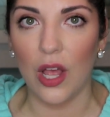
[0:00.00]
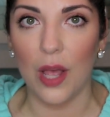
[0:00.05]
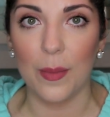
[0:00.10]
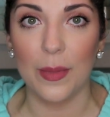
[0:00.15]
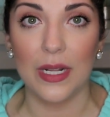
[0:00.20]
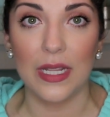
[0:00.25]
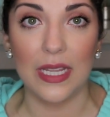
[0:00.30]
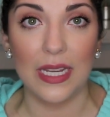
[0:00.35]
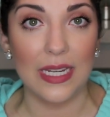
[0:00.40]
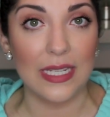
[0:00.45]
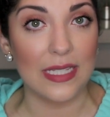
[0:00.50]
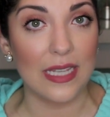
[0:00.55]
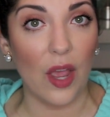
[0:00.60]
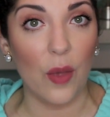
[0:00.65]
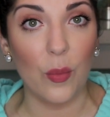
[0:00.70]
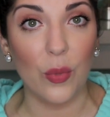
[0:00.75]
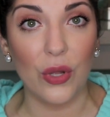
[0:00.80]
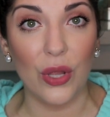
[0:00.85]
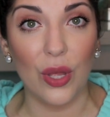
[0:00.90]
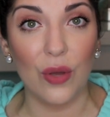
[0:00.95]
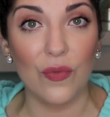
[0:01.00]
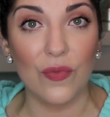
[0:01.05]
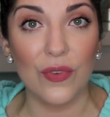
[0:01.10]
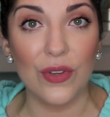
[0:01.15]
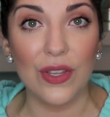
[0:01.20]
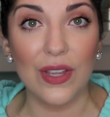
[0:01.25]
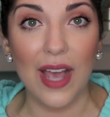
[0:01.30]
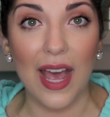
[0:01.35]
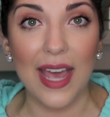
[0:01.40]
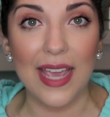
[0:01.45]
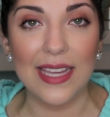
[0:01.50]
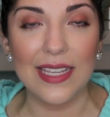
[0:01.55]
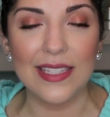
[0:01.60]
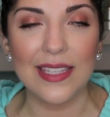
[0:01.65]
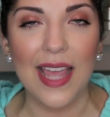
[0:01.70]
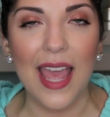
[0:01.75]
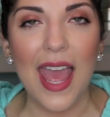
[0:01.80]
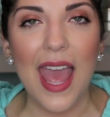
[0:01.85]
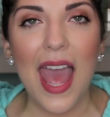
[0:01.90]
I'm going to link it down below for you guys.